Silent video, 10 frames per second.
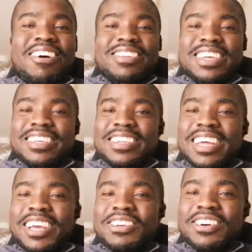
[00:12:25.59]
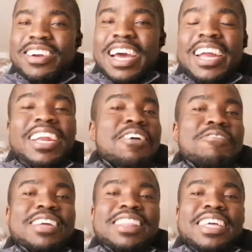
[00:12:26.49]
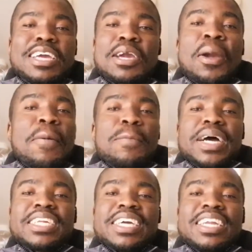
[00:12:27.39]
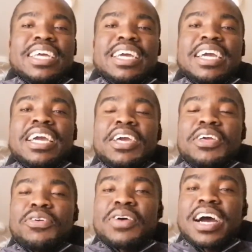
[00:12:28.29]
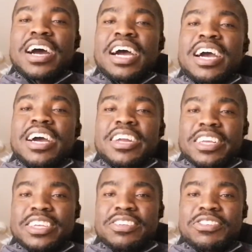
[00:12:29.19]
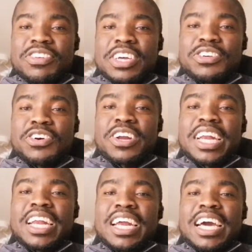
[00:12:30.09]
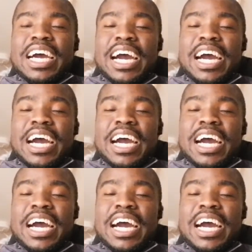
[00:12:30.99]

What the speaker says: OSCE station, and everything pertaining your registration